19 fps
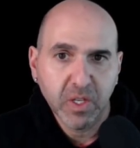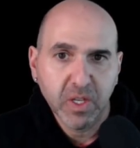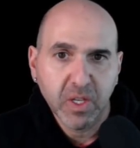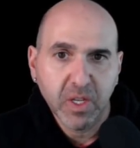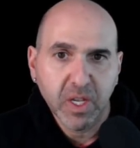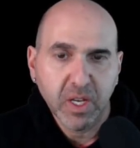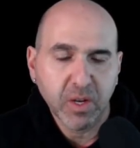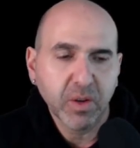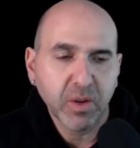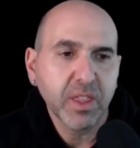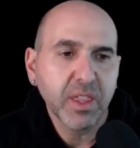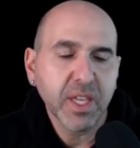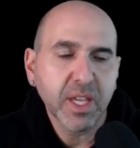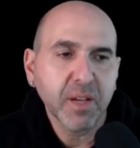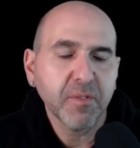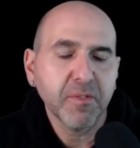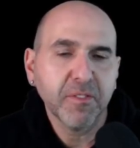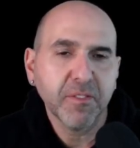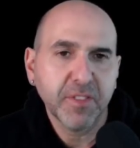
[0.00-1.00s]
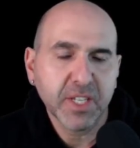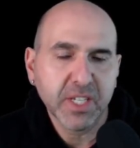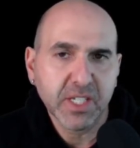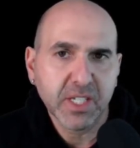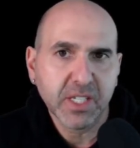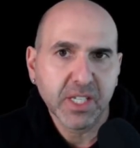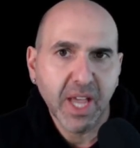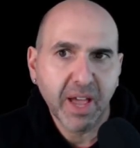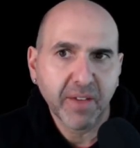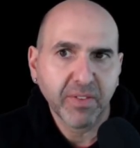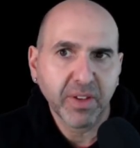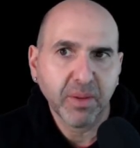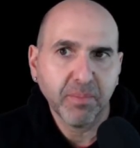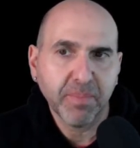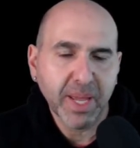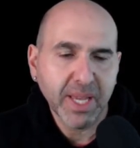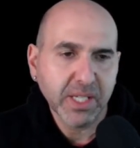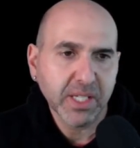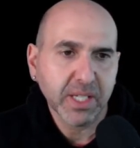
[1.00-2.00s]
And you can think of this as having
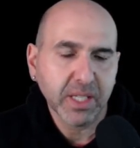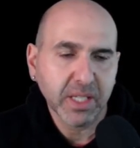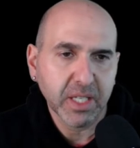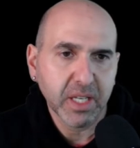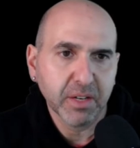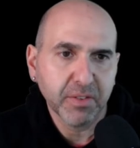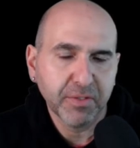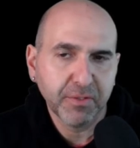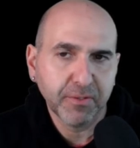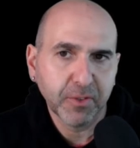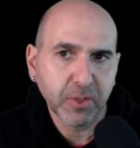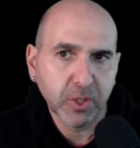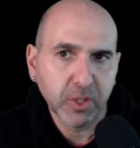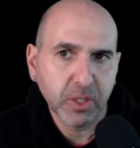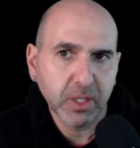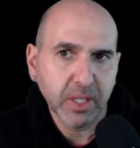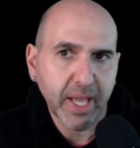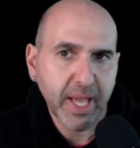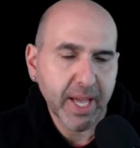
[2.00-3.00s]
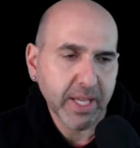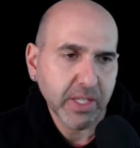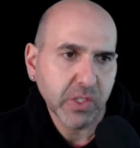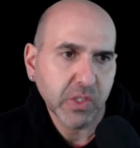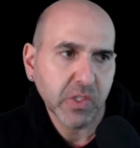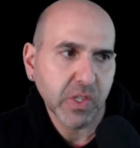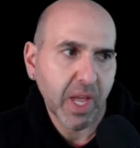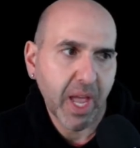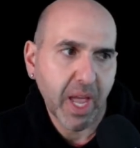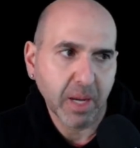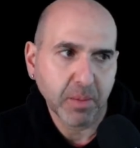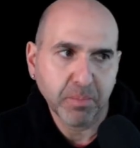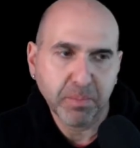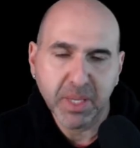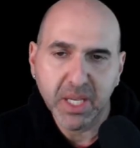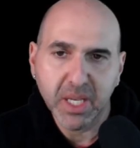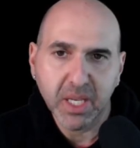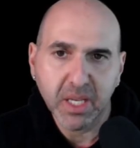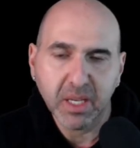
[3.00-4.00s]
basically a full s and
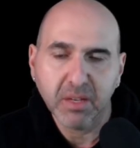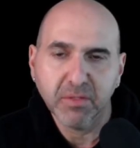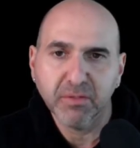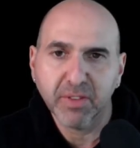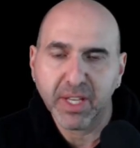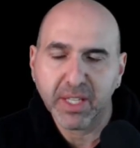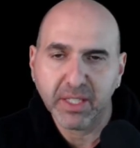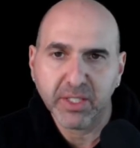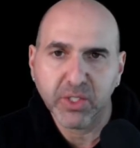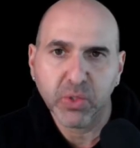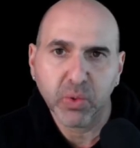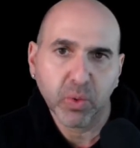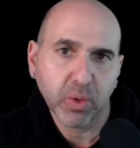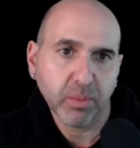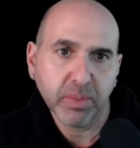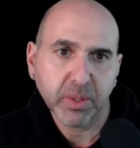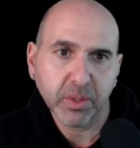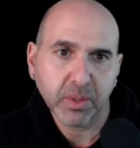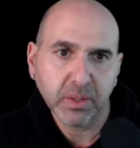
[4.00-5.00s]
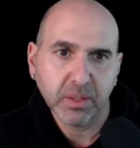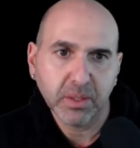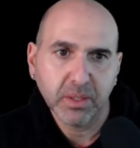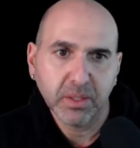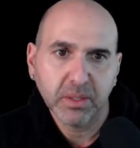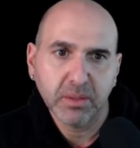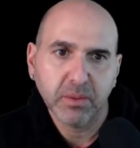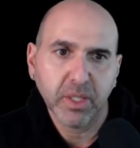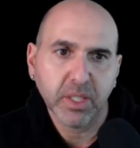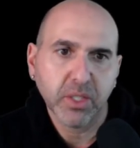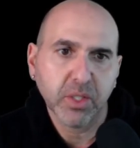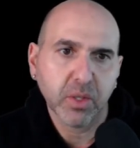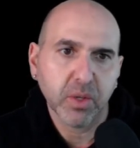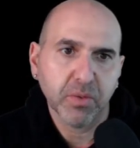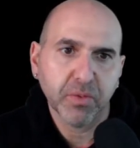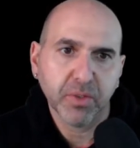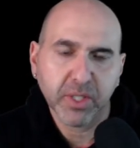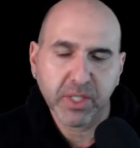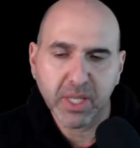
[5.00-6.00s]
p valence orbital, right? So,
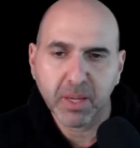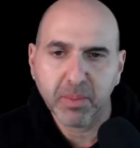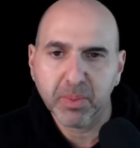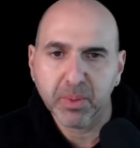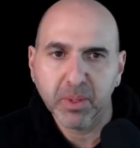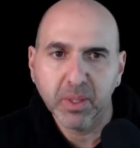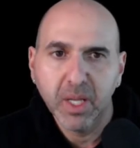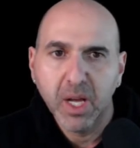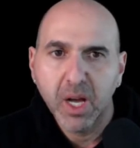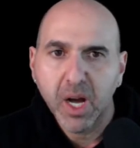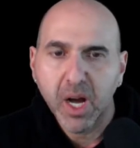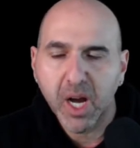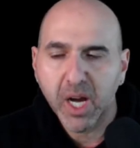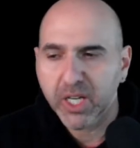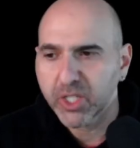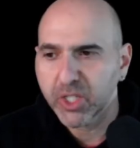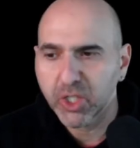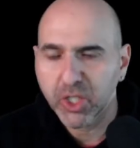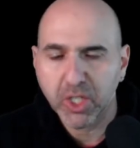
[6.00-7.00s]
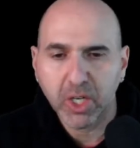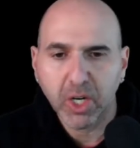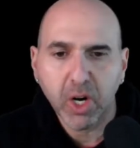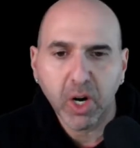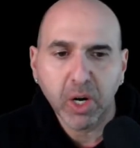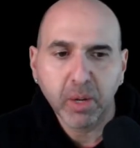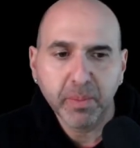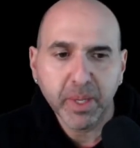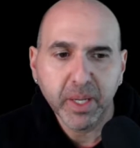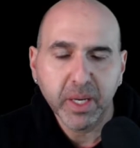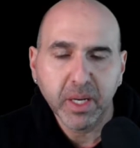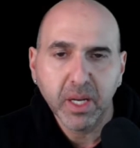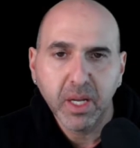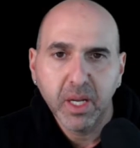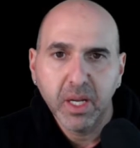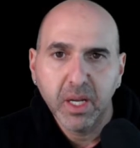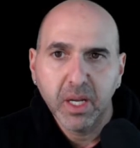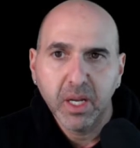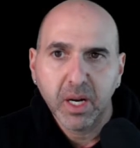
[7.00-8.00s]
for example, oxygen and carbon
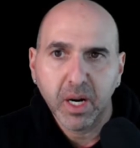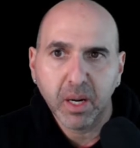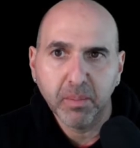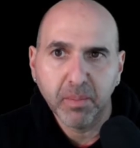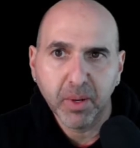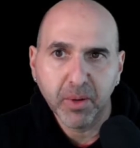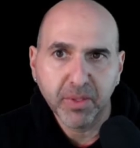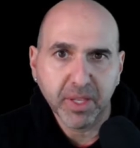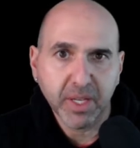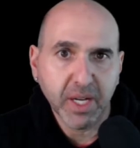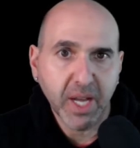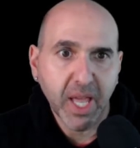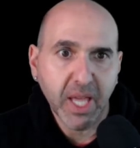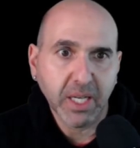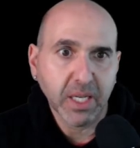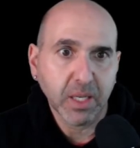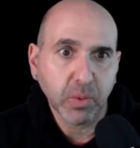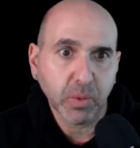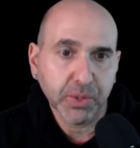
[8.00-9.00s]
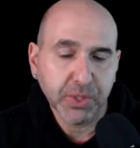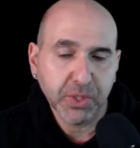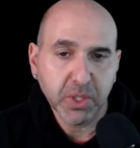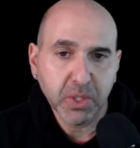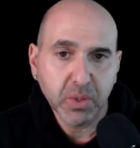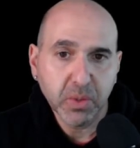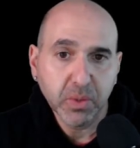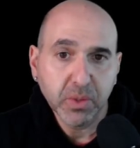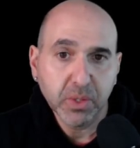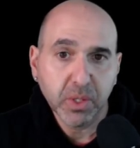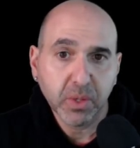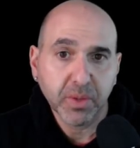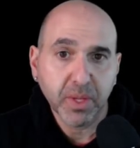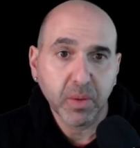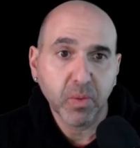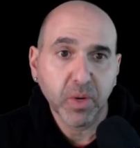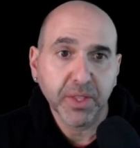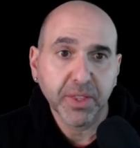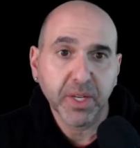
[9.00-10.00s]
are both in n equals 2, so they
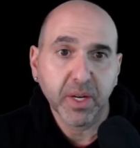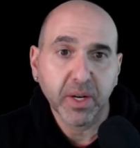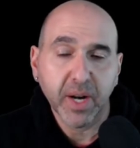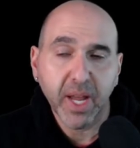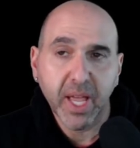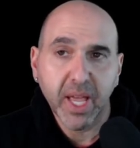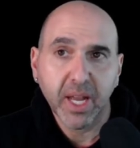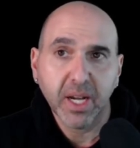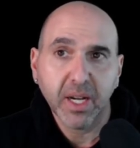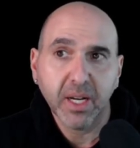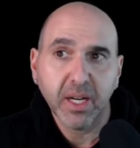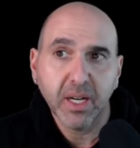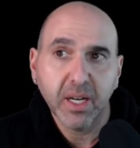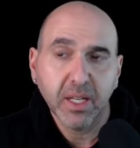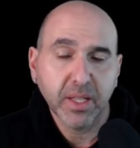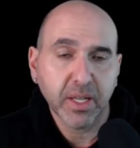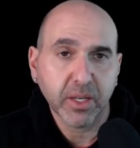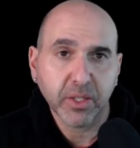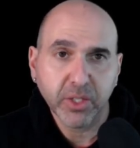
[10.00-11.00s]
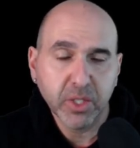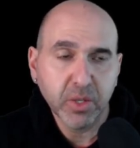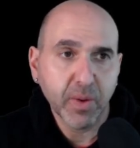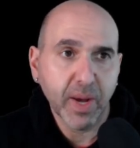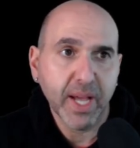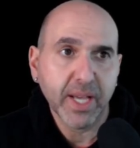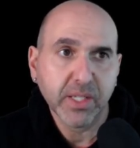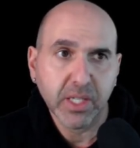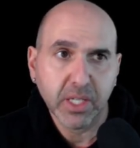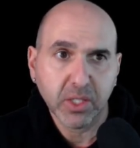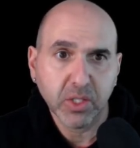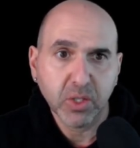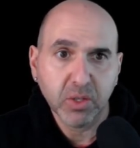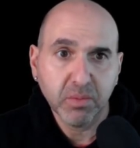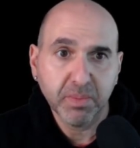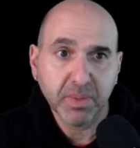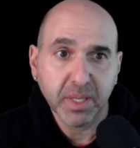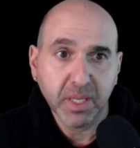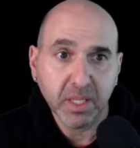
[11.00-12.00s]
want their 2s and
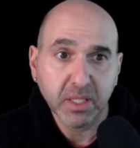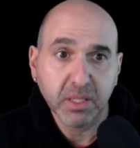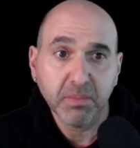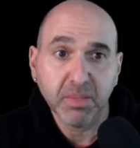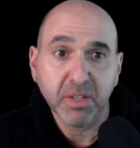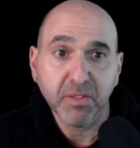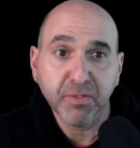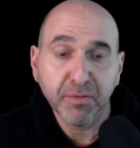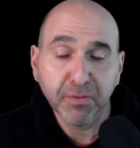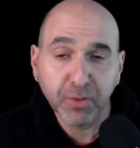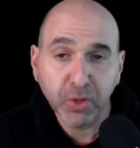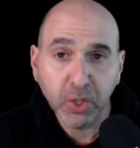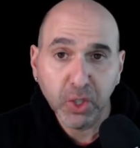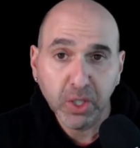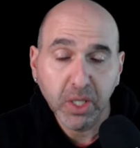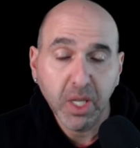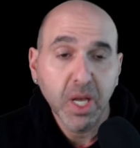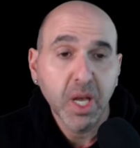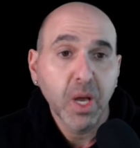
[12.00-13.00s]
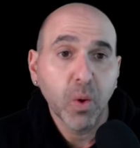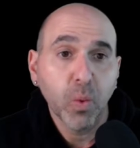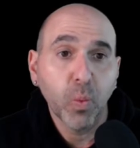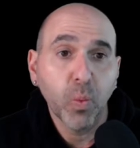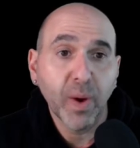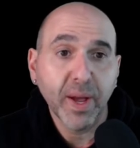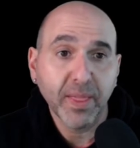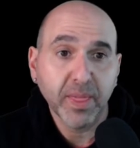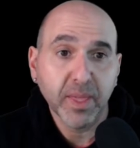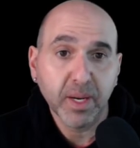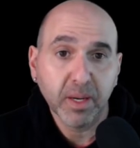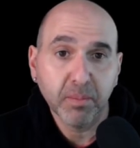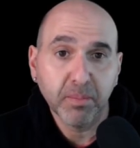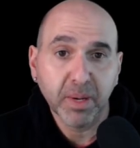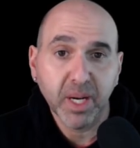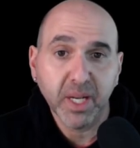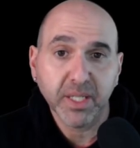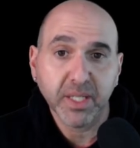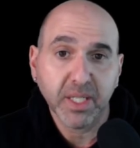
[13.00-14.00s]
2p to be full when they're
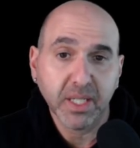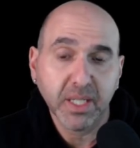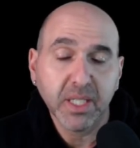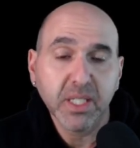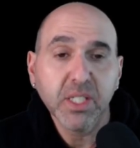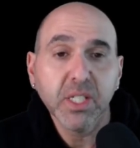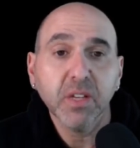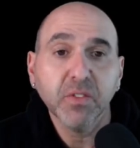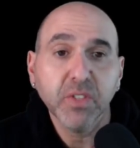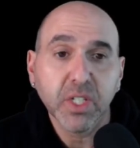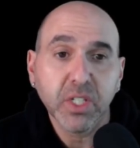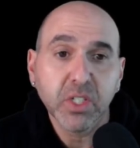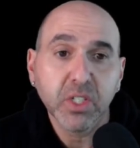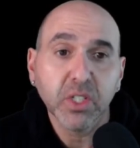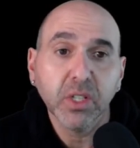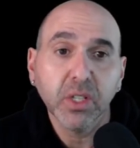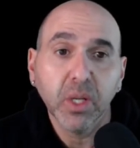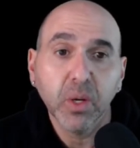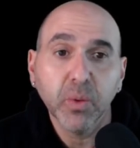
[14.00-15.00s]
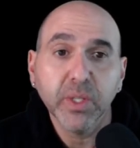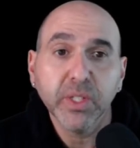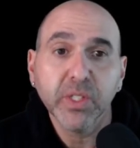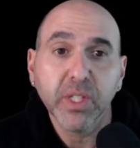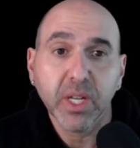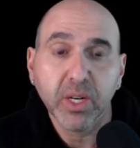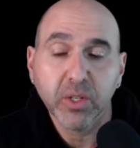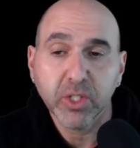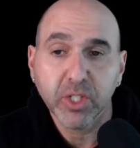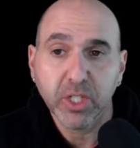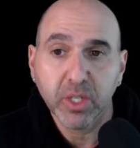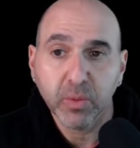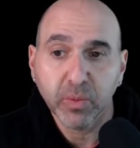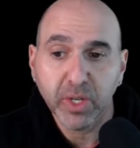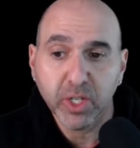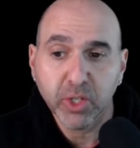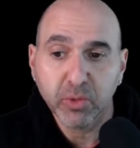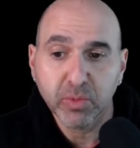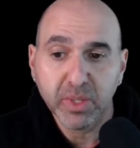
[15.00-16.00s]
bonding. This gives us the lowest energy
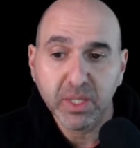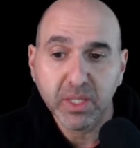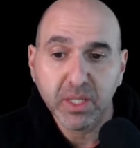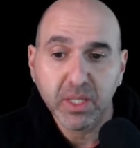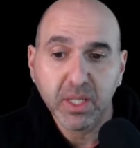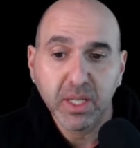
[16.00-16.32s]
arrangement.